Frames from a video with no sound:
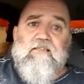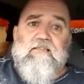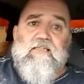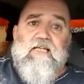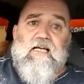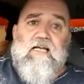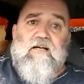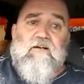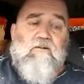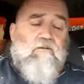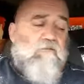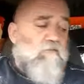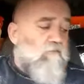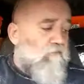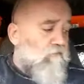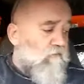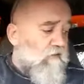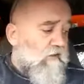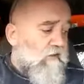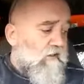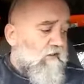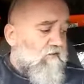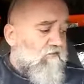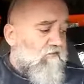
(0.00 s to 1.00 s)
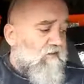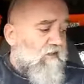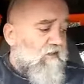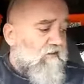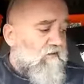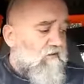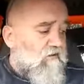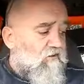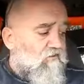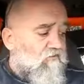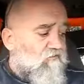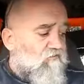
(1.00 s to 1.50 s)
Now, like I
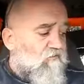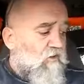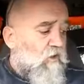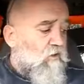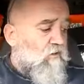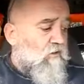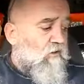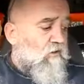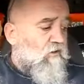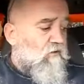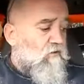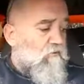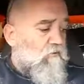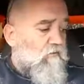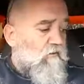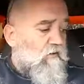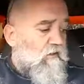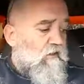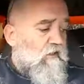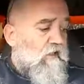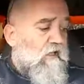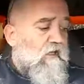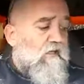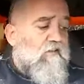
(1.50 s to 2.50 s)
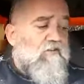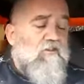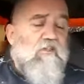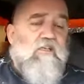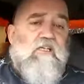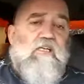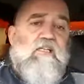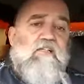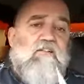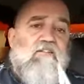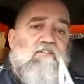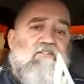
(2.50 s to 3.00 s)
said, this photo I
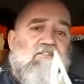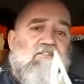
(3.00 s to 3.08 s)
took it in